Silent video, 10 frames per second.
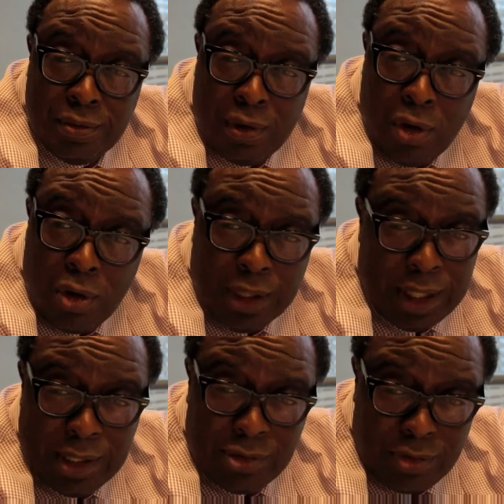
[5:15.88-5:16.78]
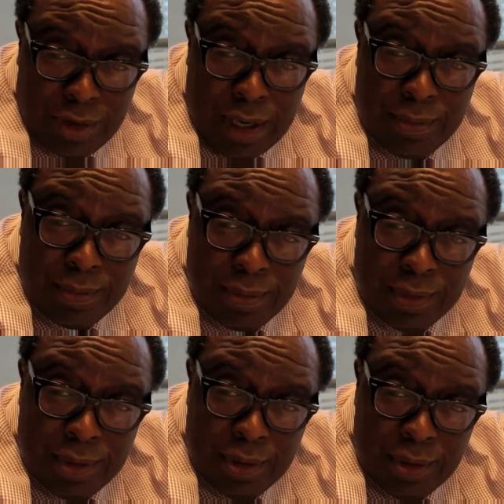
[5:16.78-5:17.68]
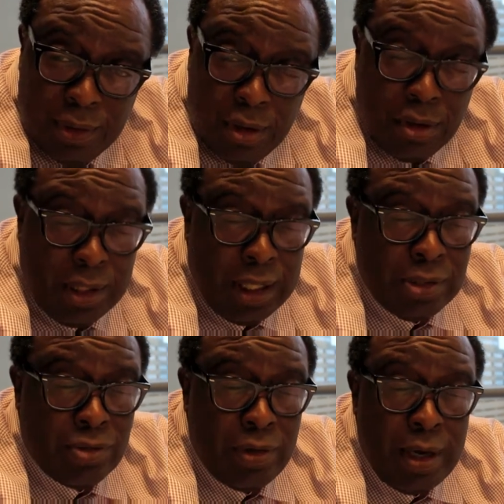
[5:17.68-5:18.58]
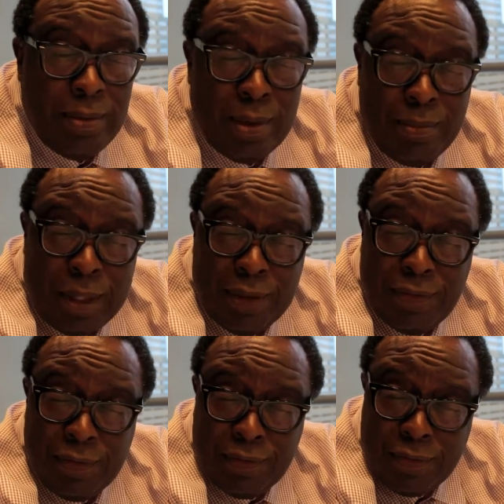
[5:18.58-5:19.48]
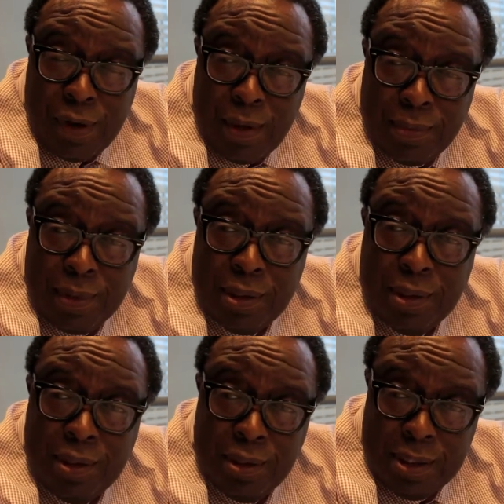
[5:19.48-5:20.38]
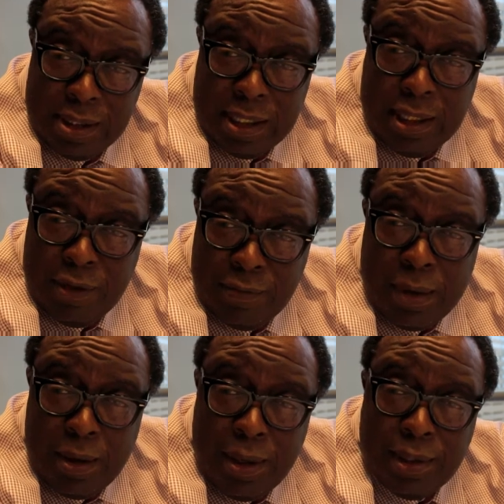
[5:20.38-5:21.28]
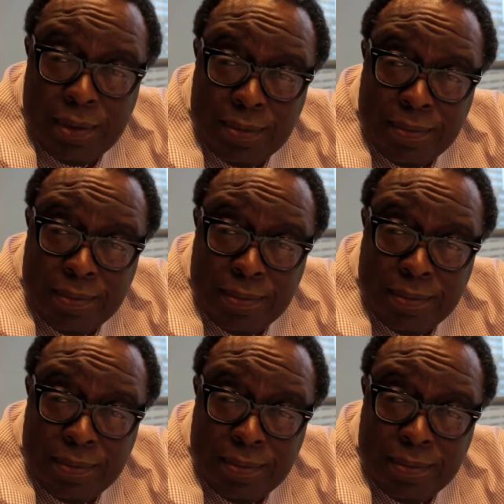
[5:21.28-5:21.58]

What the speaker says: organized crime that benefit from the sale of marijuana.